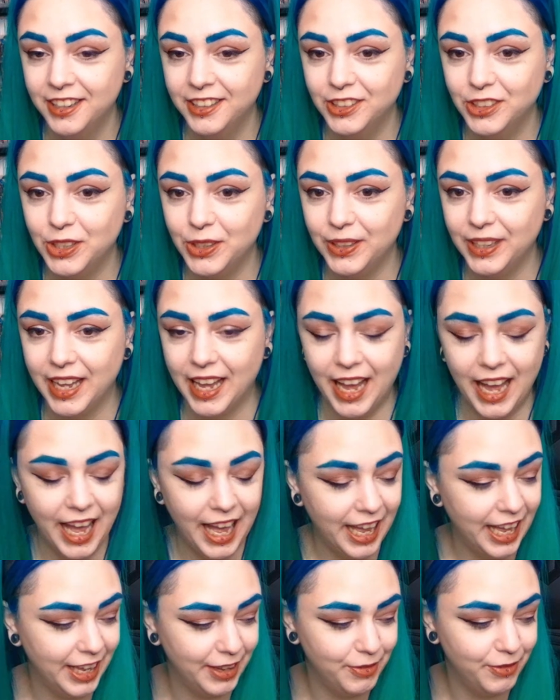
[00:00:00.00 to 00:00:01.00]
So yeah,
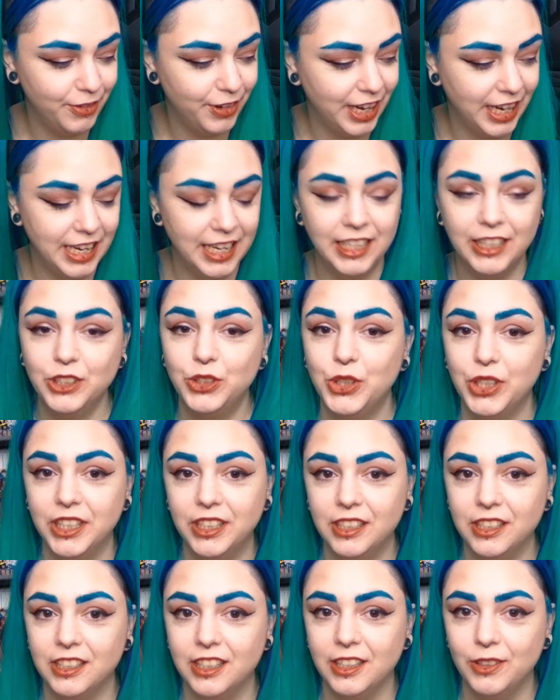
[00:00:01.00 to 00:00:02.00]
I'm really
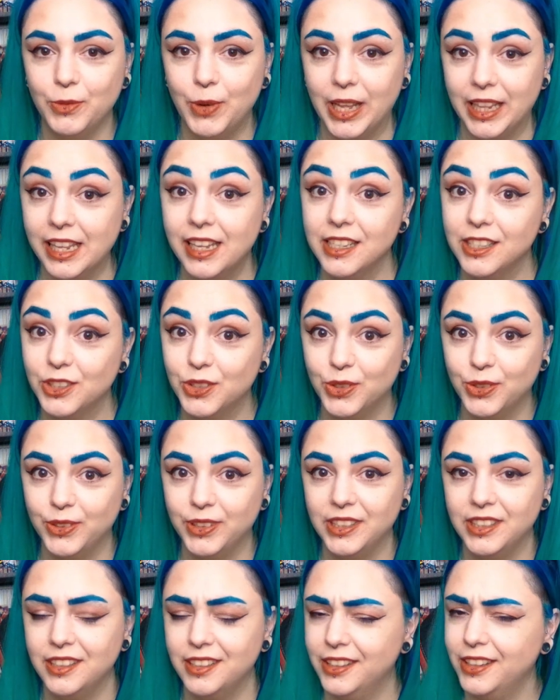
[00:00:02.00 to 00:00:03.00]
intrigued to see where that story
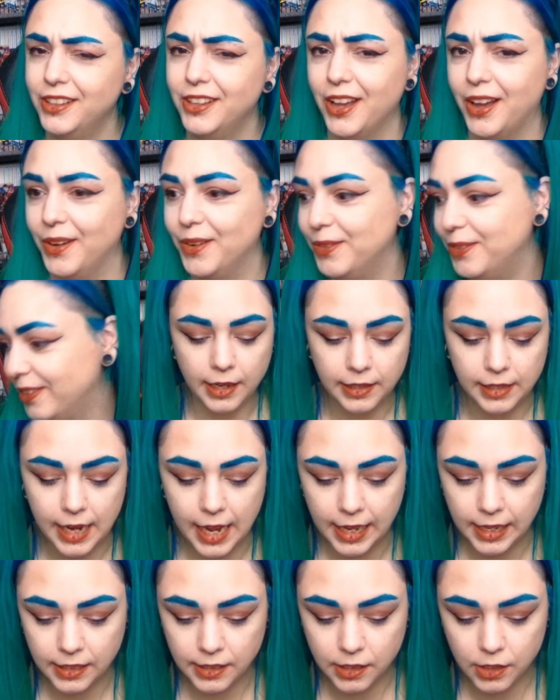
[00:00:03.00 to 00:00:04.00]
is gonna go.
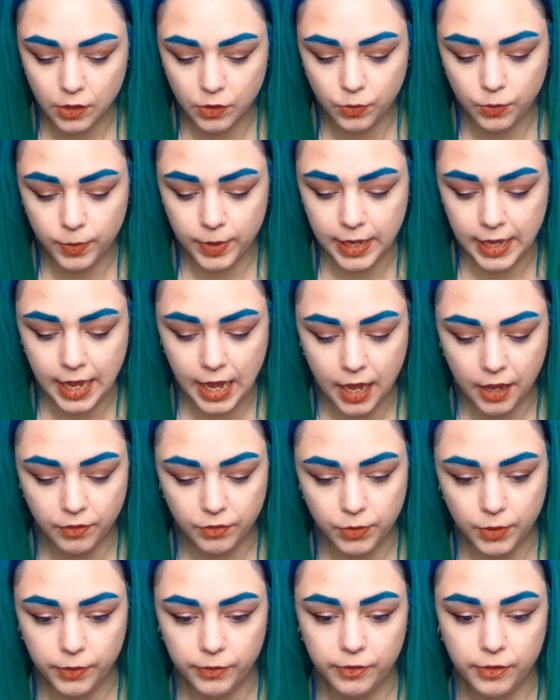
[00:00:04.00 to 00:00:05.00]
Next, we
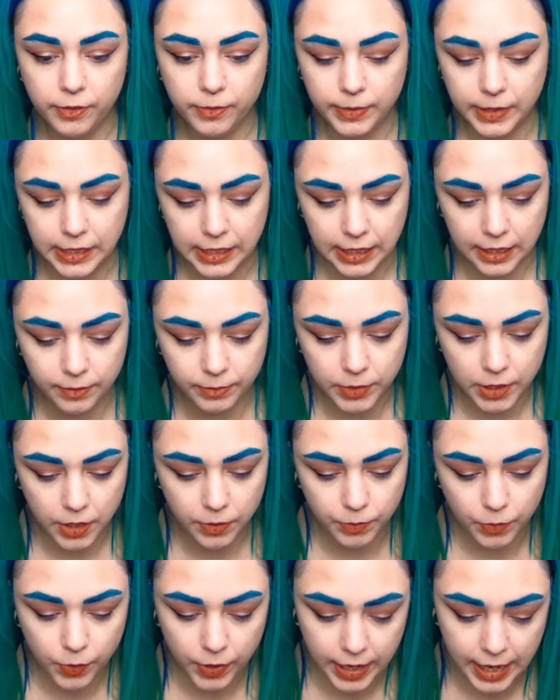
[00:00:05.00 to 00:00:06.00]
have one from
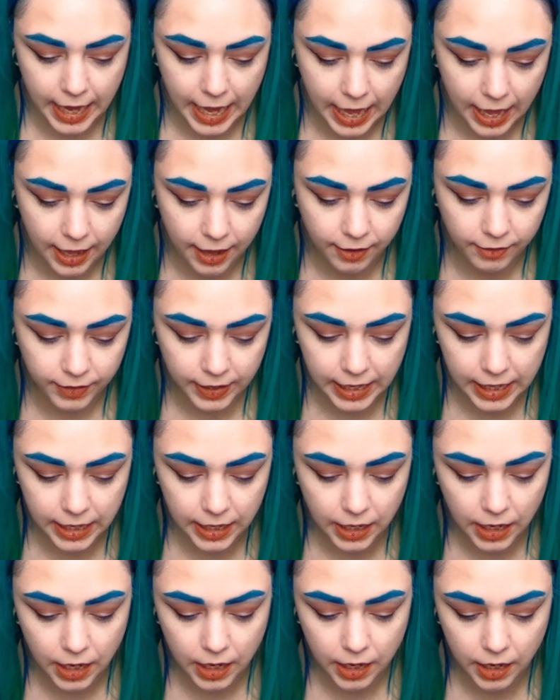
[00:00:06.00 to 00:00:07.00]
Steamship. We have
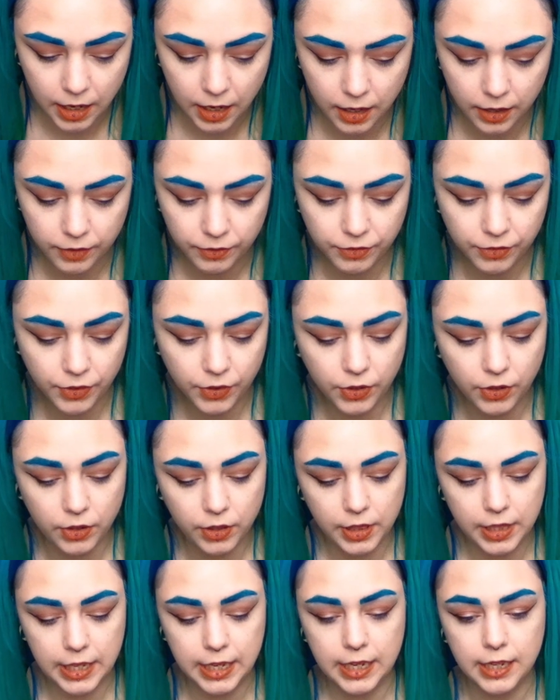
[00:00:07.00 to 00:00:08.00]
Healer for
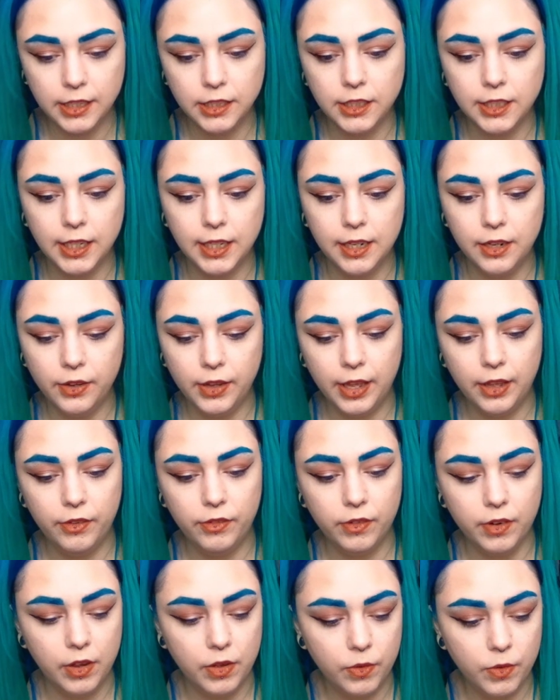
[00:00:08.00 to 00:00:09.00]
the Shadow
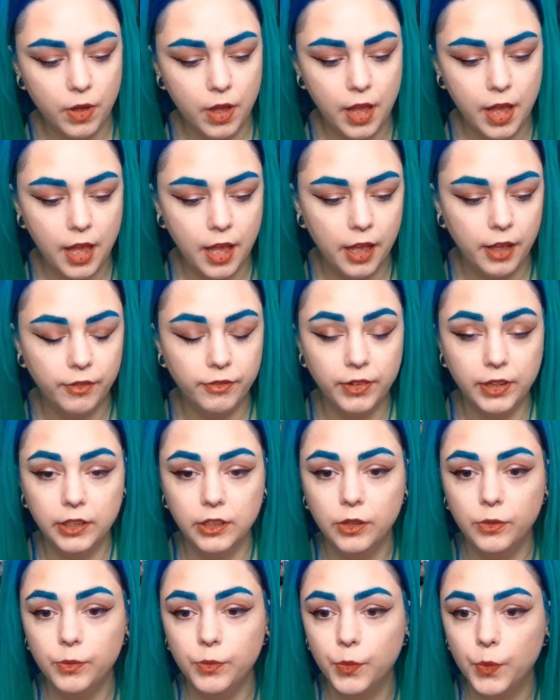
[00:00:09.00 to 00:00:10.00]
Hero,
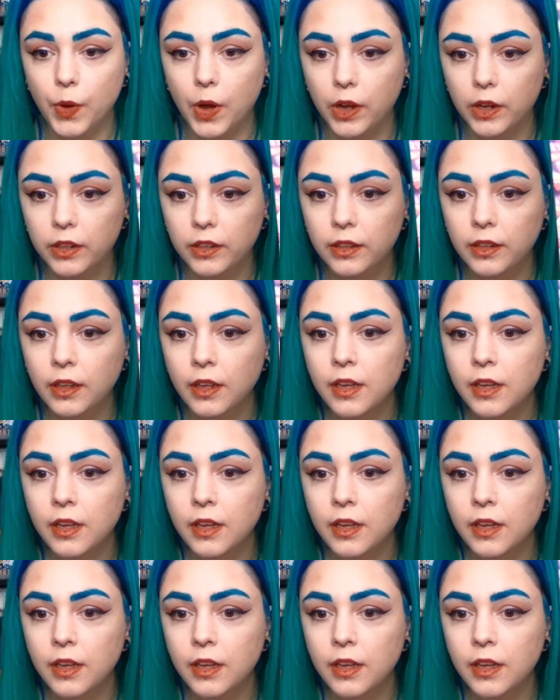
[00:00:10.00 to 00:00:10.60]
Volume 1.